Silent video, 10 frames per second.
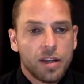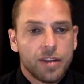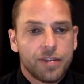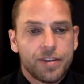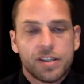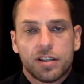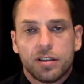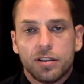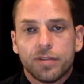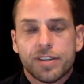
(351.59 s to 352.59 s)
the
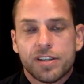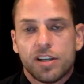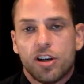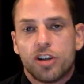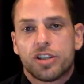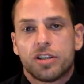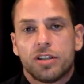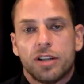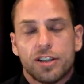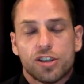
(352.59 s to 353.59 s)
physical,
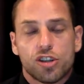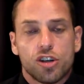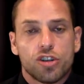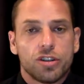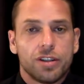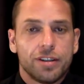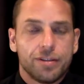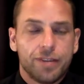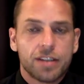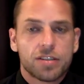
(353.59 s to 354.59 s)
physiological, and social
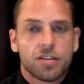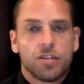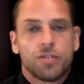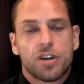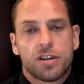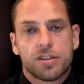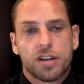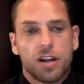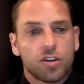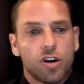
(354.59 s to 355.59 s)
effects of drugs
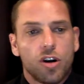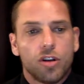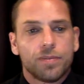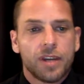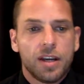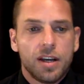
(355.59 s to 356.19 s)
and alcohol,